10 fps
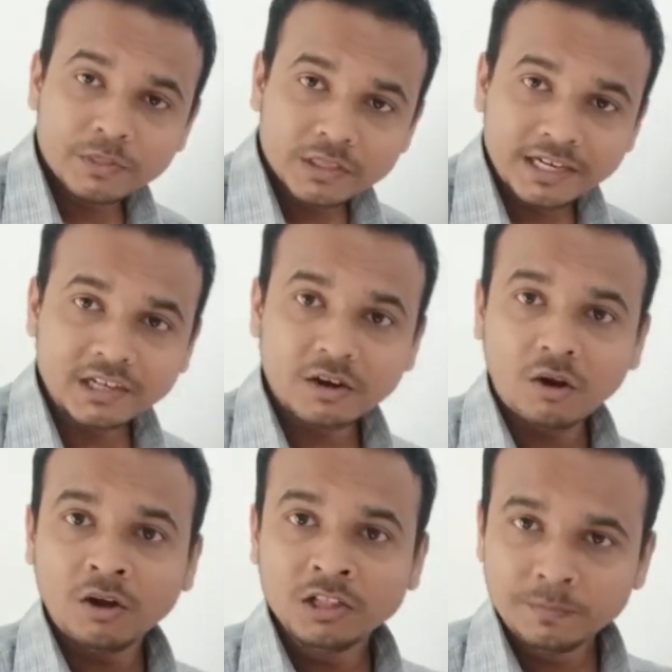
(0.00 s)

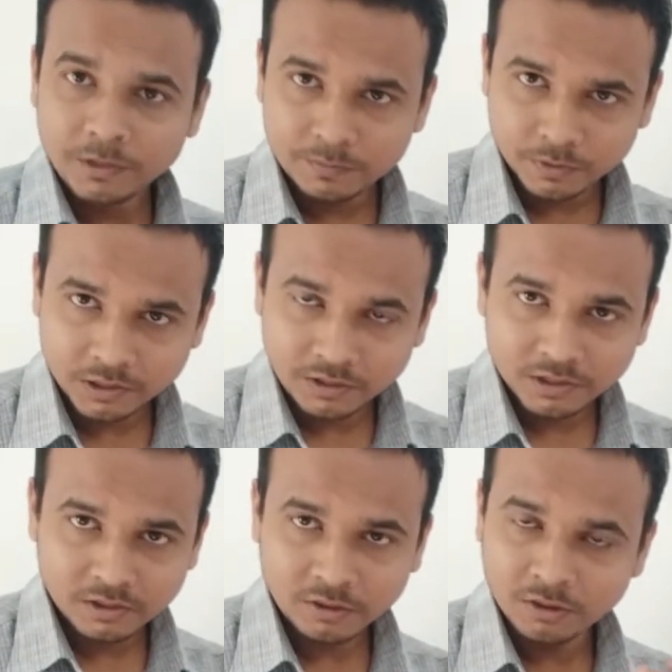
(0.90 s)
the people
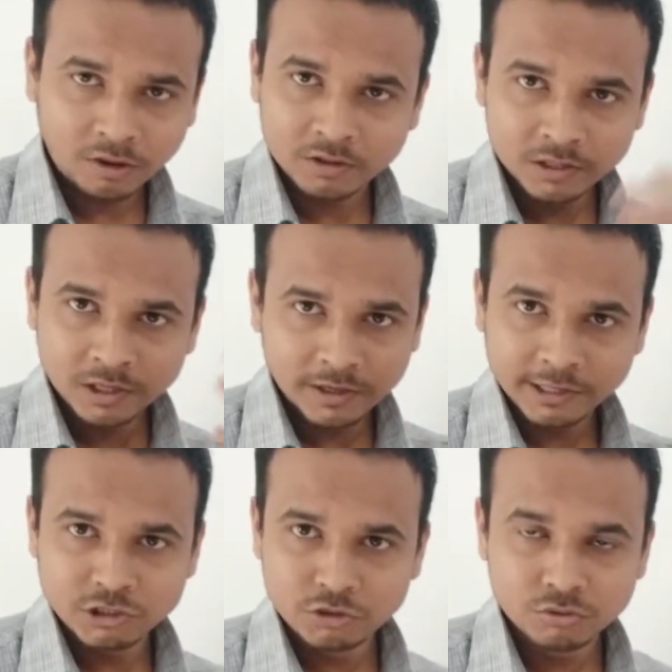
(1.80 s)
or all the
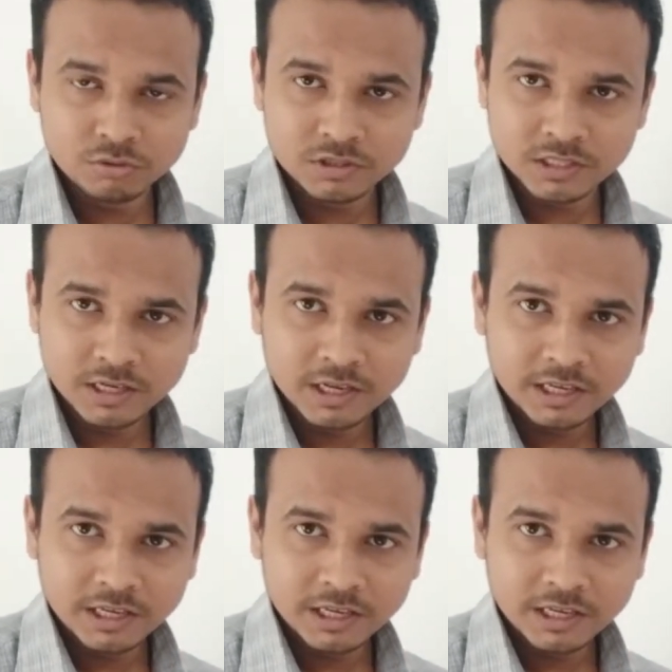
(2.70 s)
SEOs